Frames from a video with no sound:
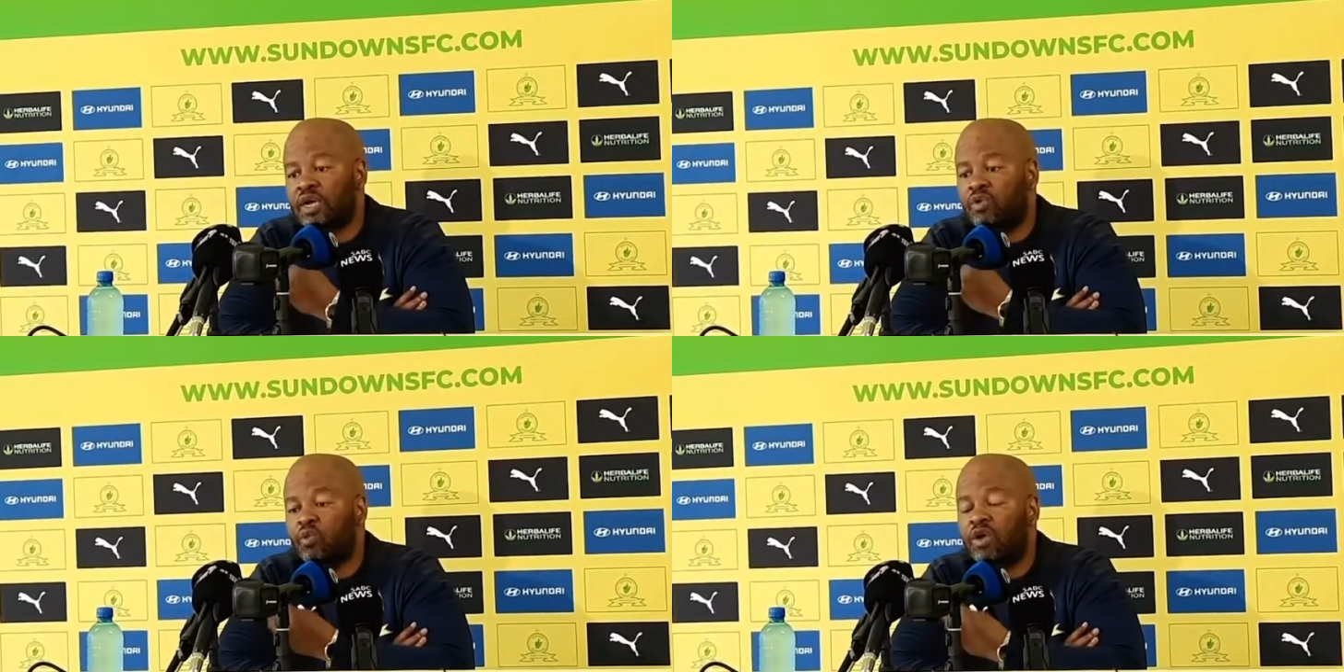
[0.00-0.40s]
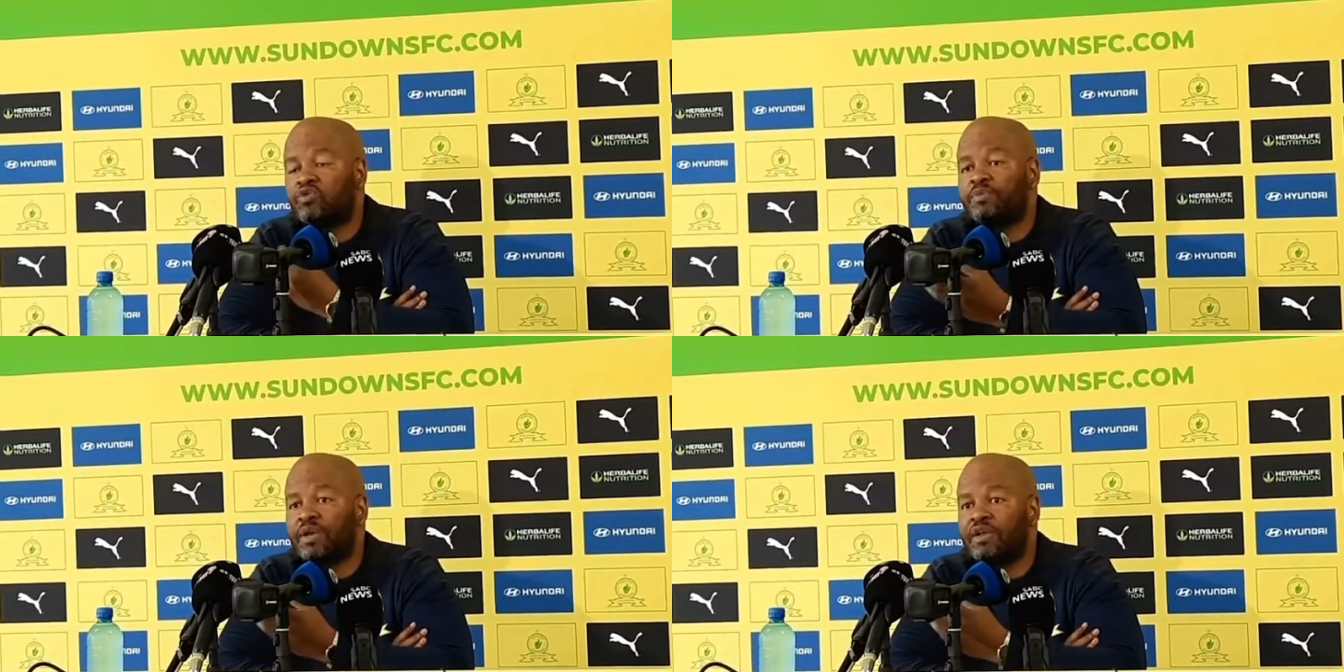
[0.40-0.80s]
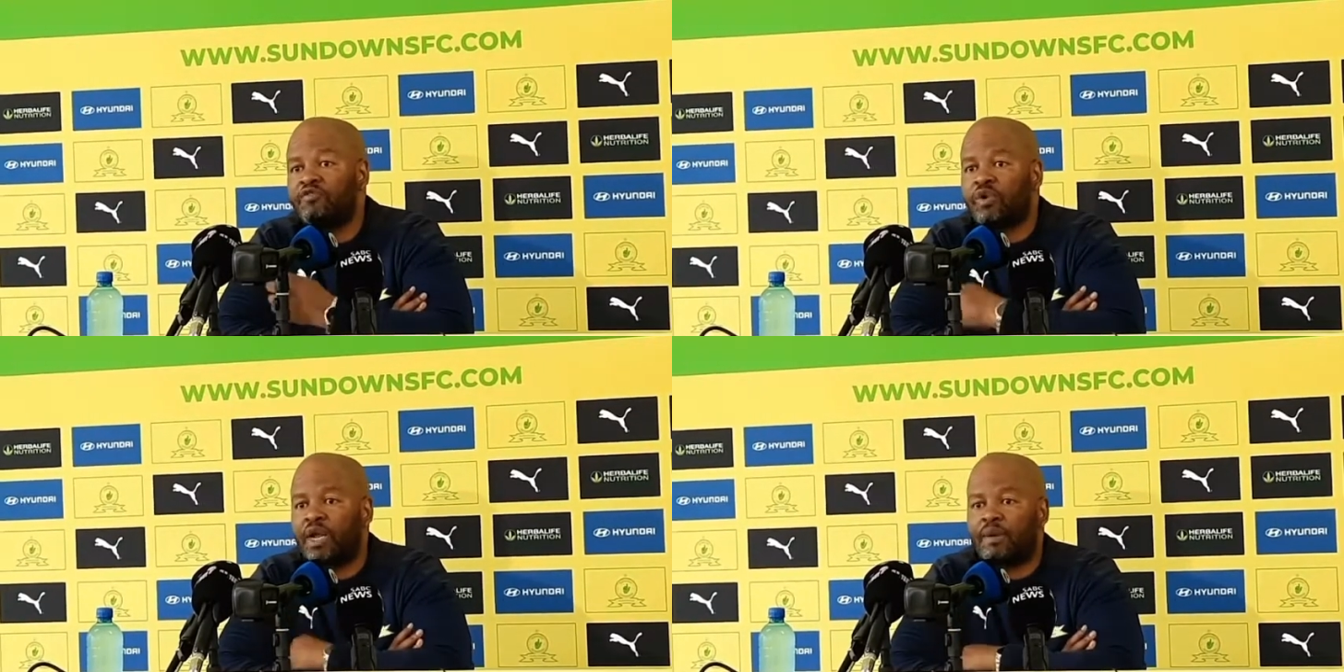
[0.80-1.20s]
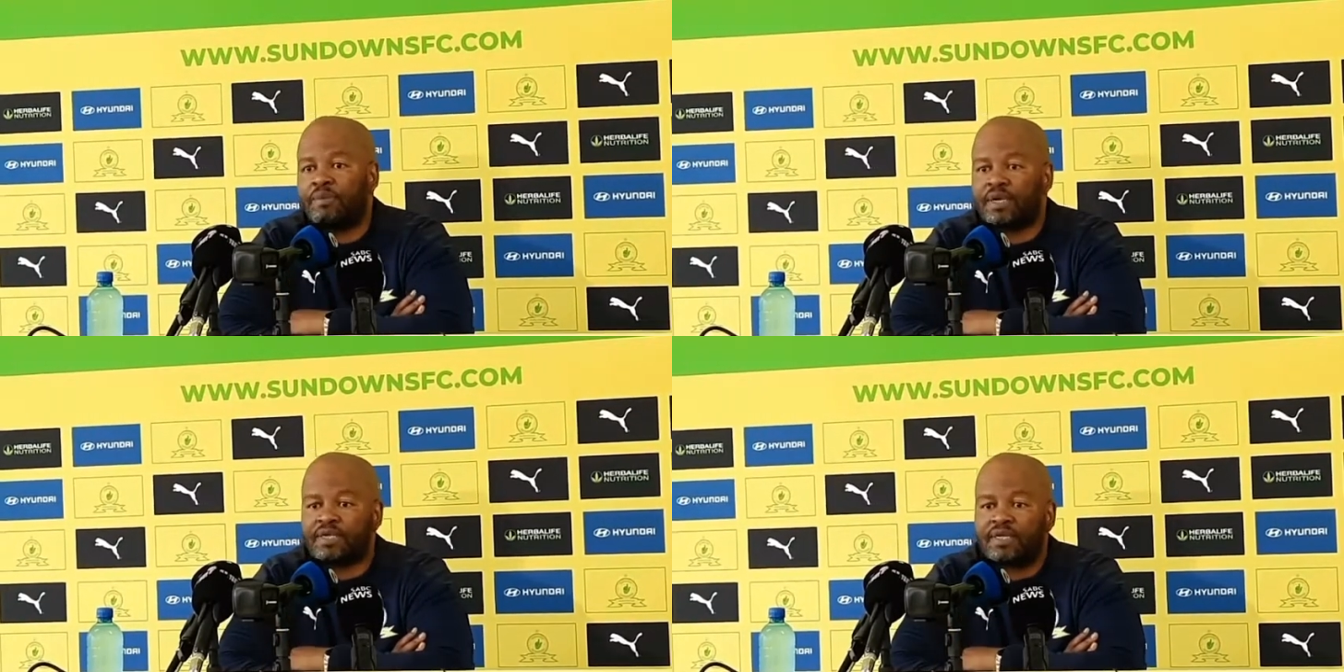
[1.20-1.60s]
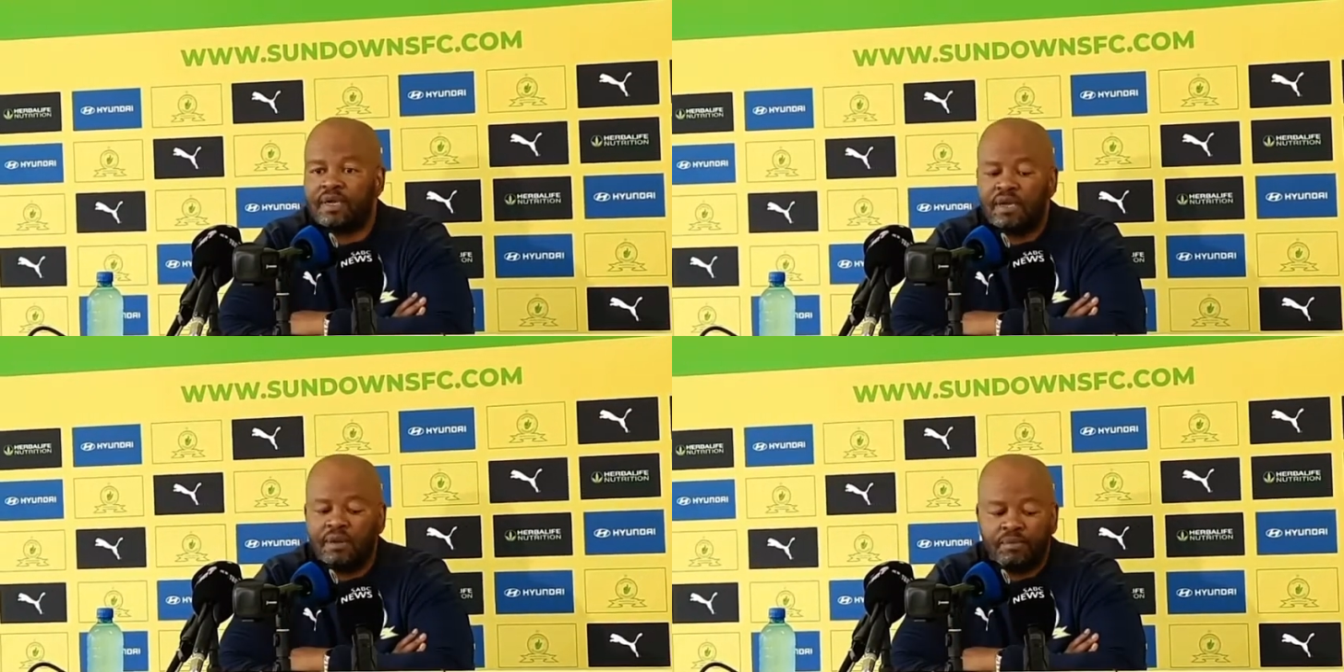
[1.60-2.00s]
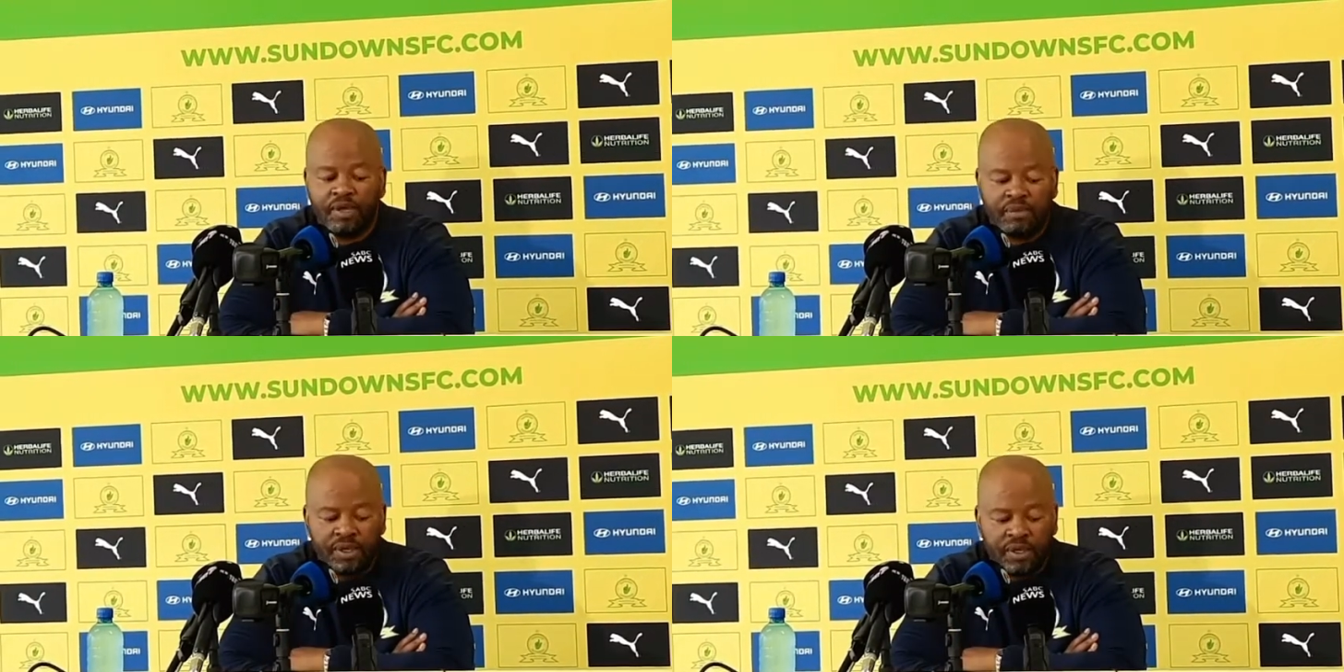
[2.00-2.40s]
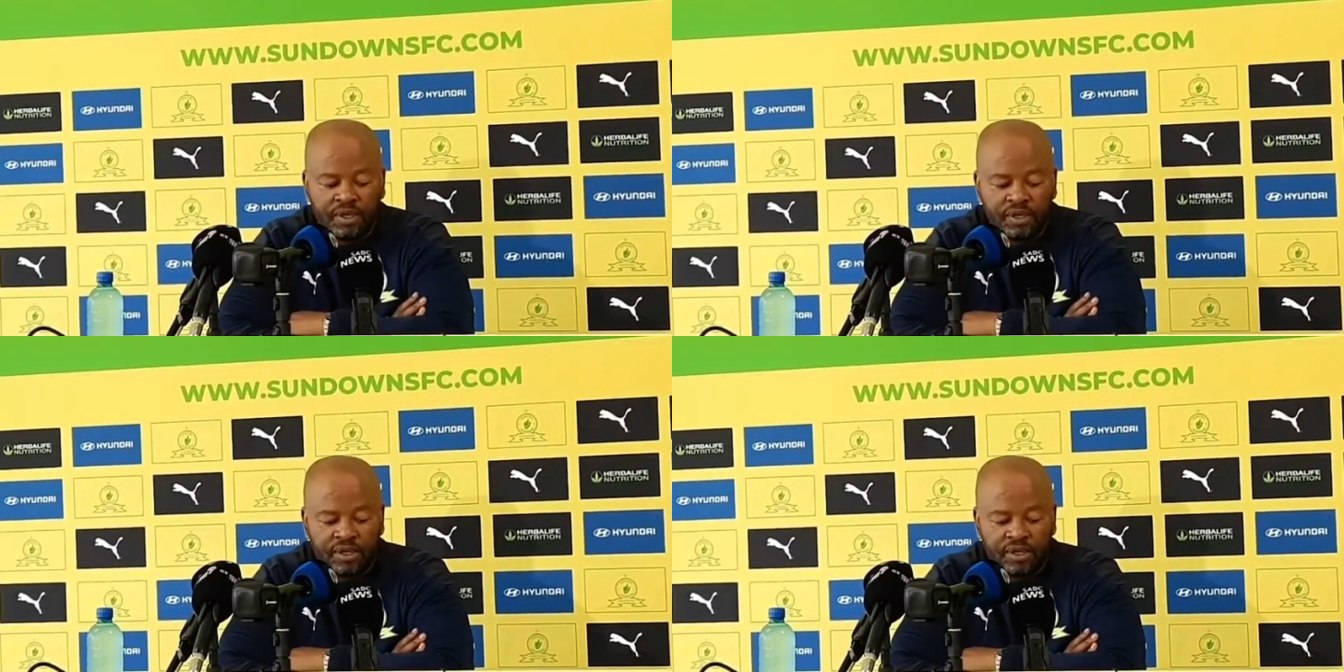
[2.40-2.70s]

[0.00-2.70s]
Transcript: and what we believe will help us maybe